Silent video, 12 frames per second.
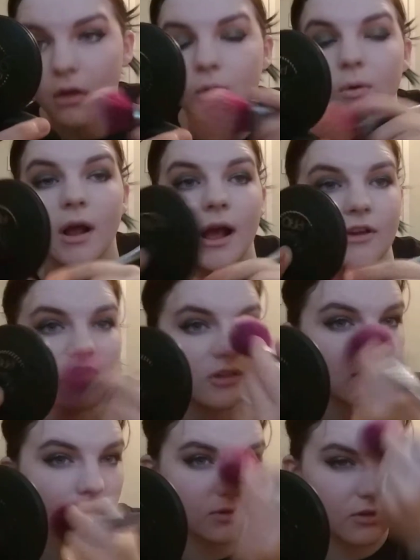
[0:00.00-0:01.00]
We'll
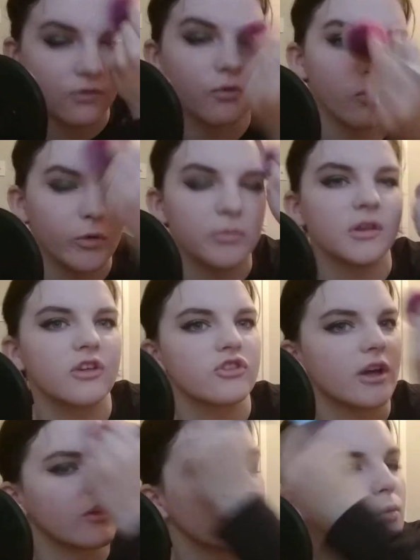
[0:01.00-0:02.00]
actually use this for blush
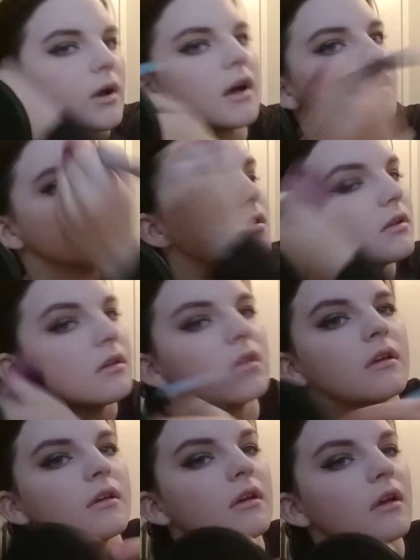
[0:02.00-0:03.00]
as well.
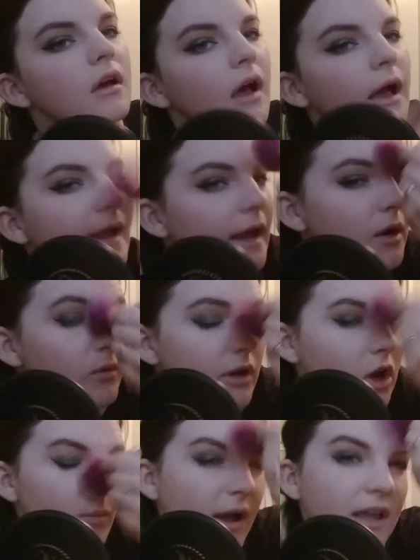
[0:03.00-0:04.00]
I kind of want to
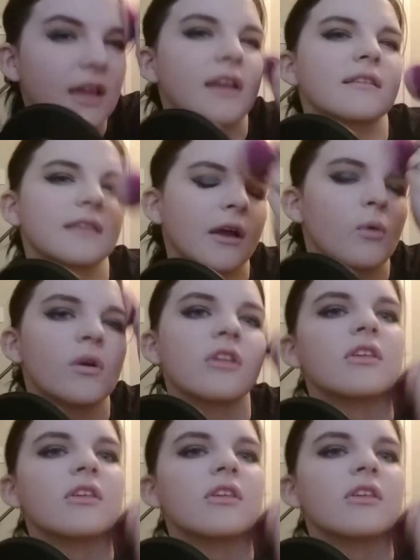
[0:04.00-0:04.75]
go back and get a second one of